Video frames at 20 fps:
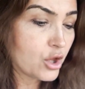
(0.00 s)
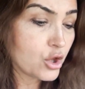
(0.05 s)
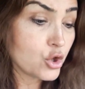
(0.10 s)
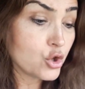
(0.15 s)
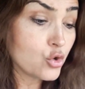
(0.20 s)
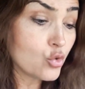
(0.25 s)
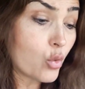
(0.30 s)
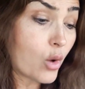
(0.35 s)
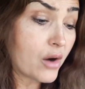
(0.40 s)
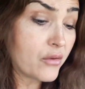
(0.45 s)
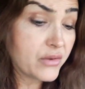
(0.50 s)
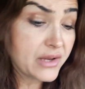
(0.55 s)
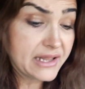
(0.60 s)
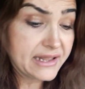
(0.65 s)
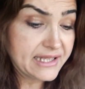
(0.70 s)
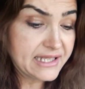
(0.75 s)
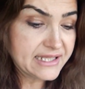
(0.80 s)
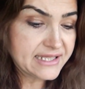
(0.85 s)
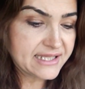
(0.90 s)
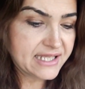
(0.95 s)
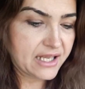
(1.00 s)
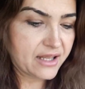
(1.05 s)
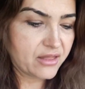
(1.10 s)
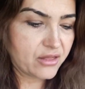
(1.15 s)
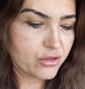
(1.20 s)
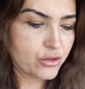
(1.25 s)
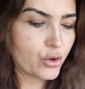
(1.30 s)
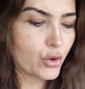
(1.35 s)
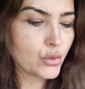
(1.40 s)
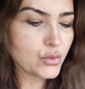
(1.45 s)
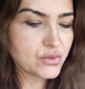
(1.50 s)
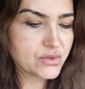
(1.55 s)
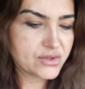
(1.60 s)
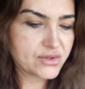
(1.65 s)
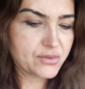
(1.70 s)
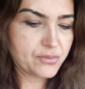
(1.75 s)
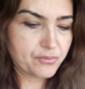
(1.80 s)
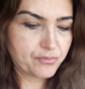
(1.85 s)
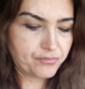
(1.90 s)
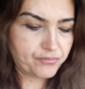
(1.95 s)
you are releasing those